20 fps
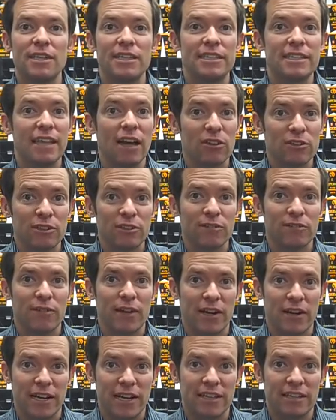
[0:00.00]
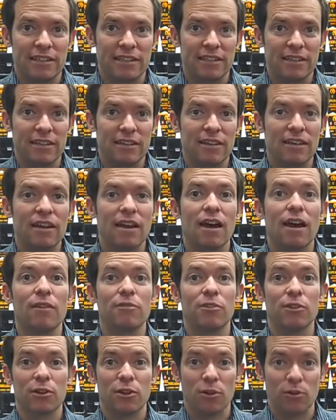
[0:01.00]
Delta variant
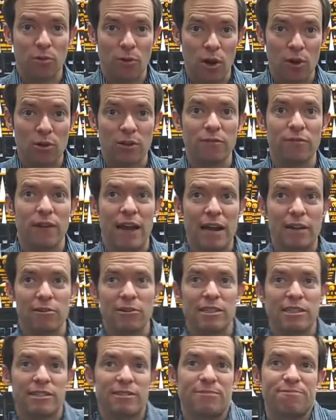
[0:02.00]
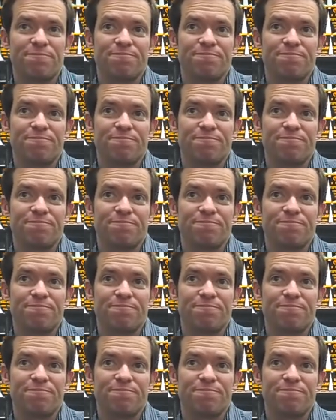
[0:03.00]
of the coronavirus.